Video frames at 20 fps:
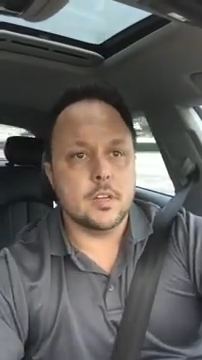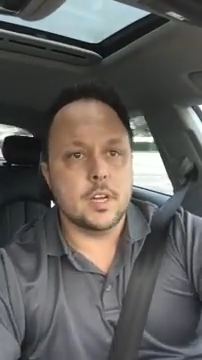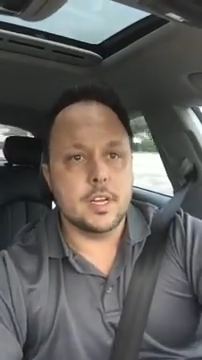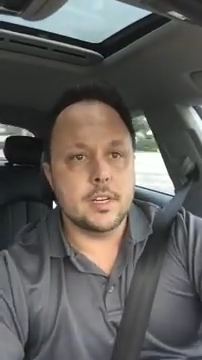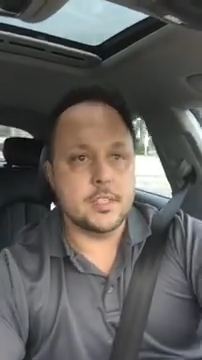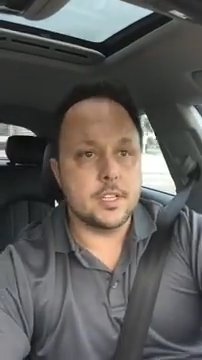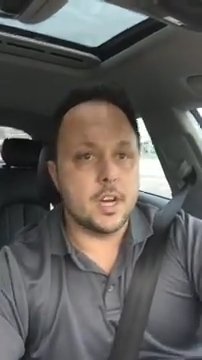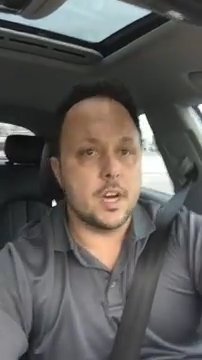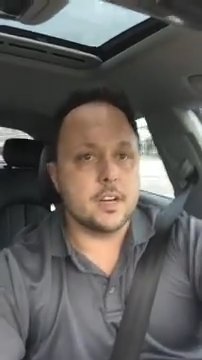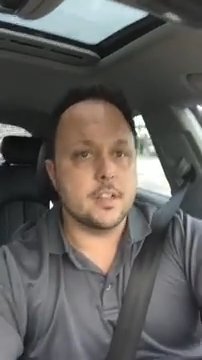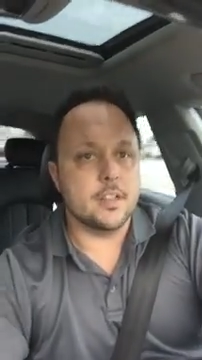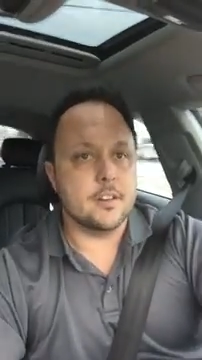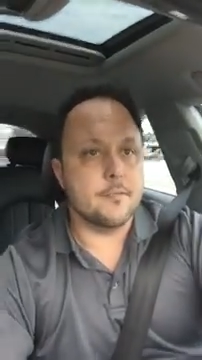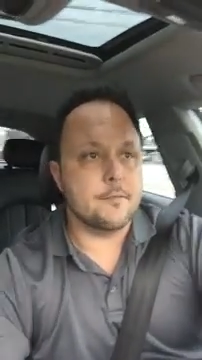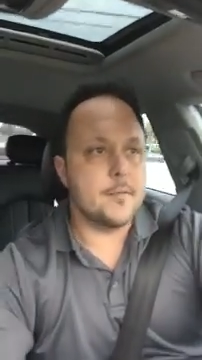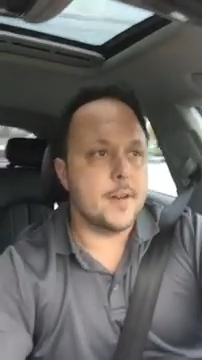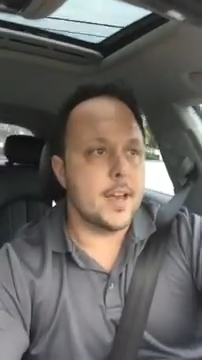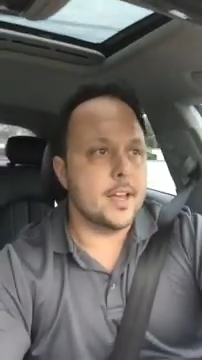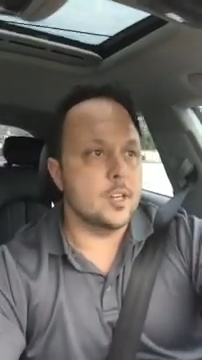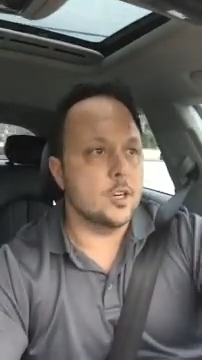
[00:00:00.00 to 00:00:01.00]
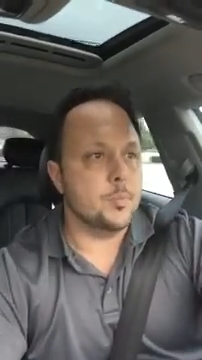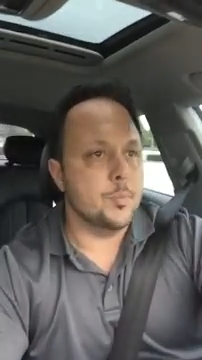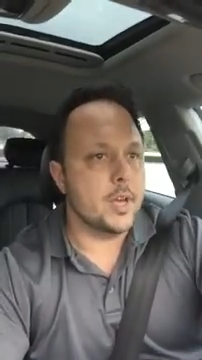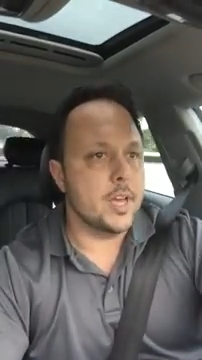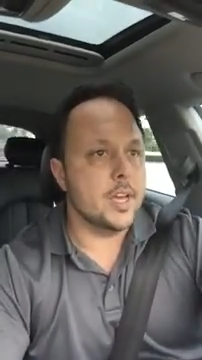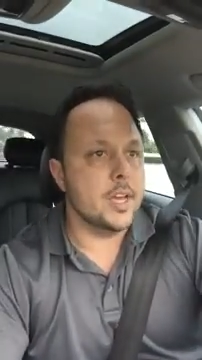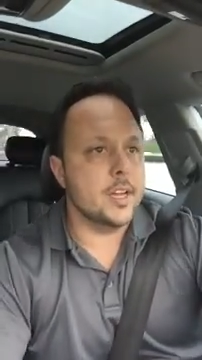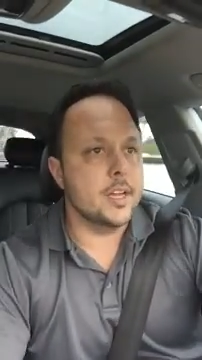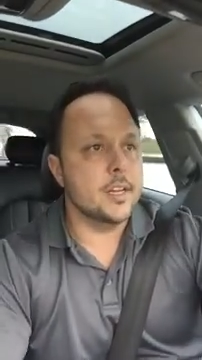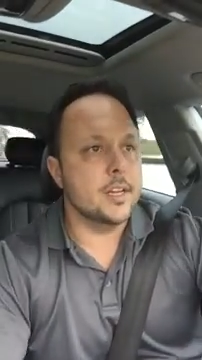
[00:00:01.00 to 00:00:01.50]
and done and final
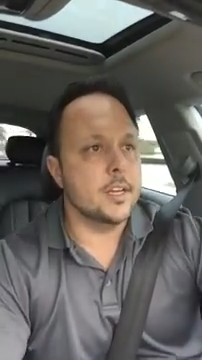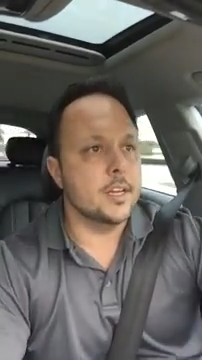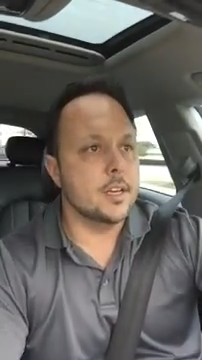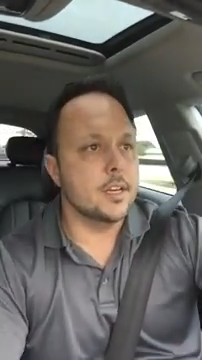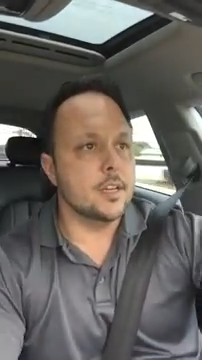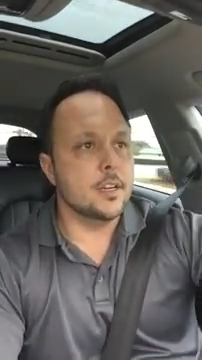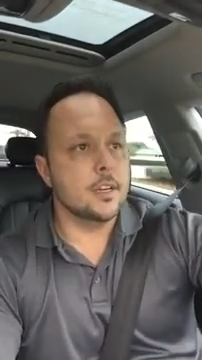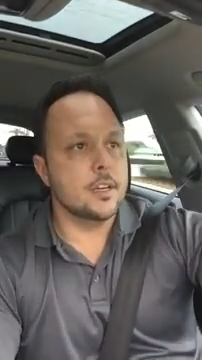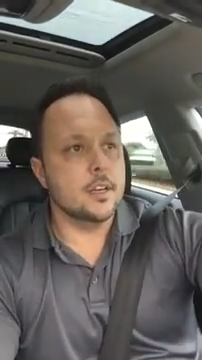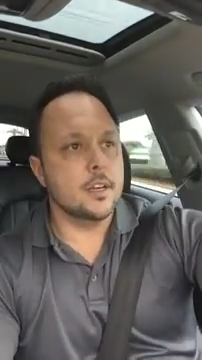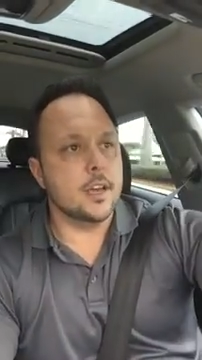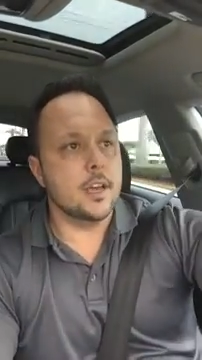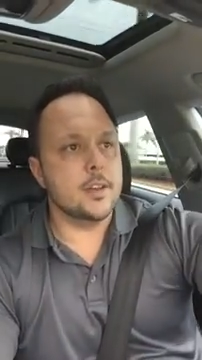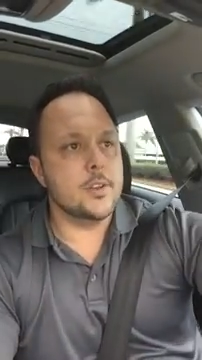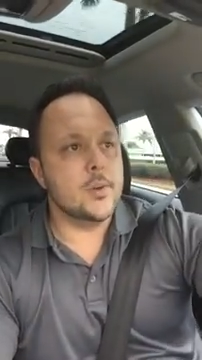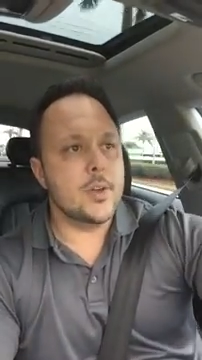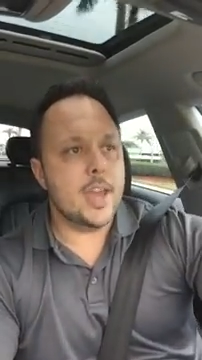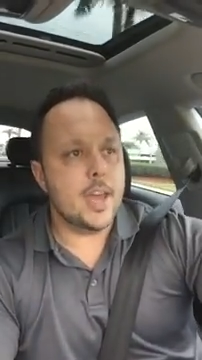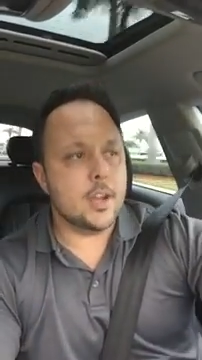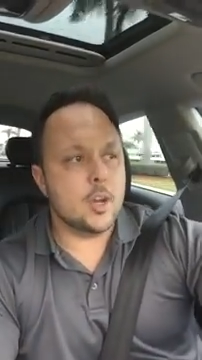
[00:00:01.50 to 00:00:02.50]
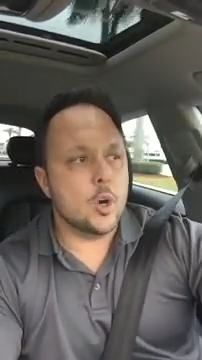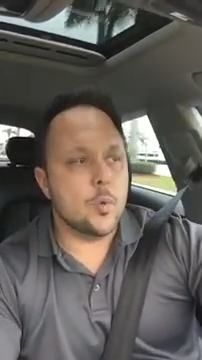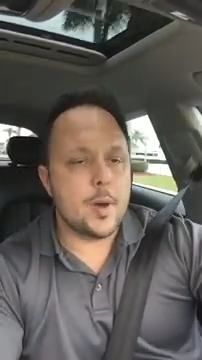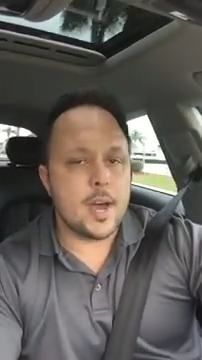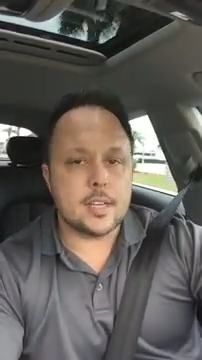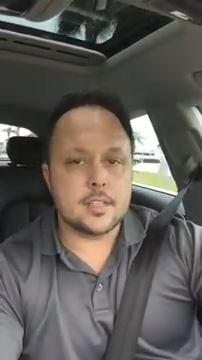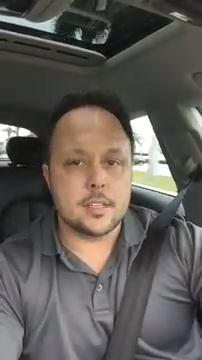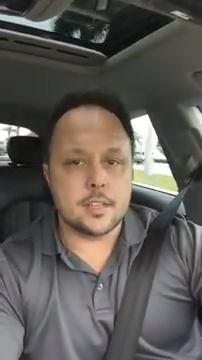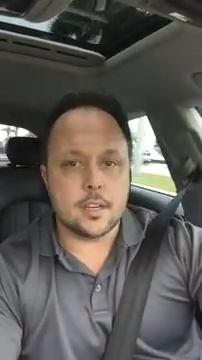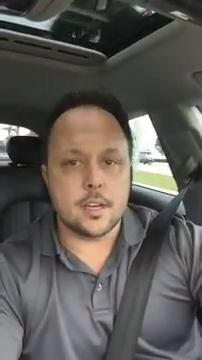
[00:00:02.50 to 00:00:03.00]
paid, and you can't go
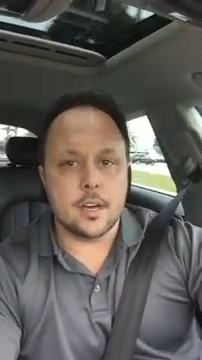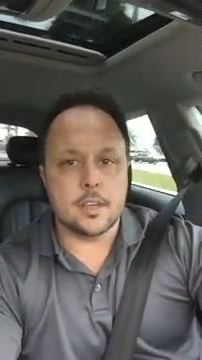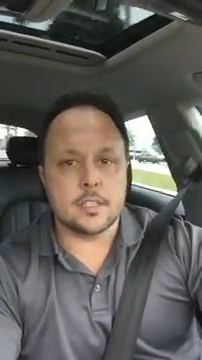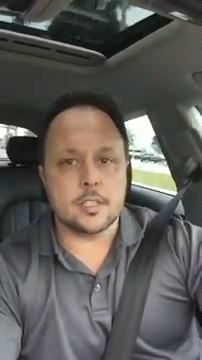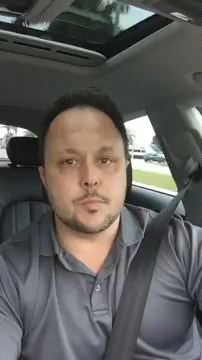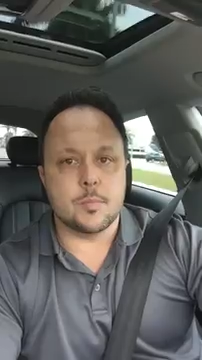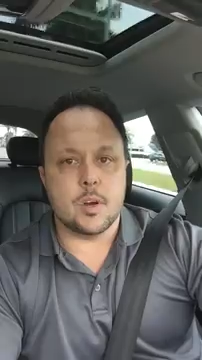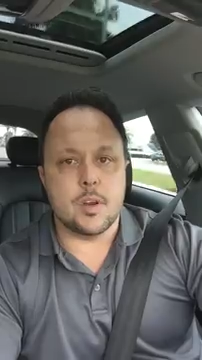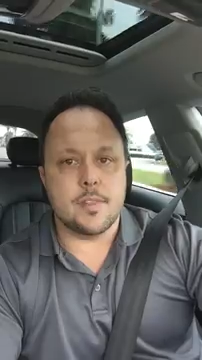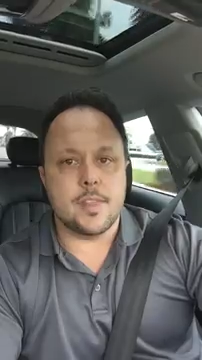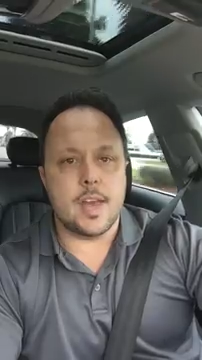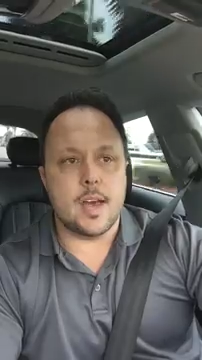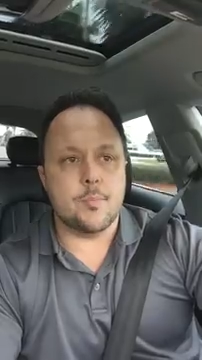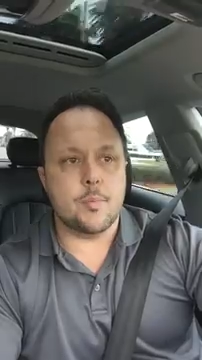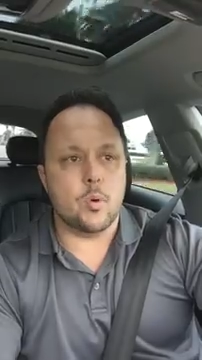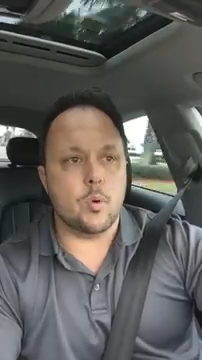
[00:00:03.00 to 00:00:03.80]
back to the customer at that